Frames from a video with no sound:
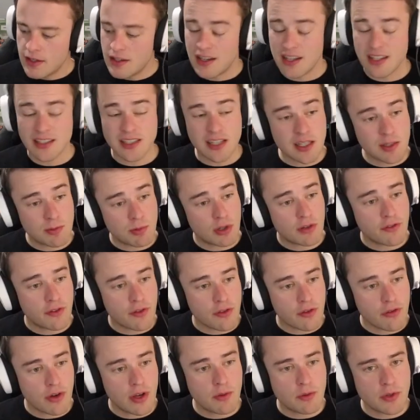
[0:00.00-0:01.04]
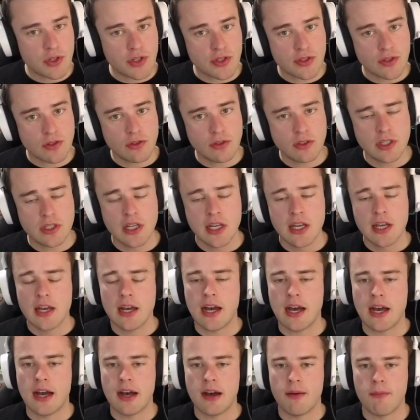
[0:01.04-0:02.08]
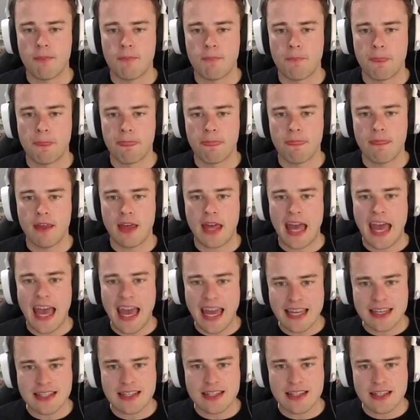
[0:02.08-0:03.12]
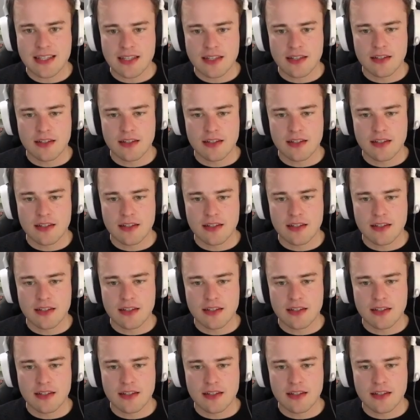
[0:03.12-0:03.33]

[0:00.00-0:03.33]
It does block for 3, which is good, and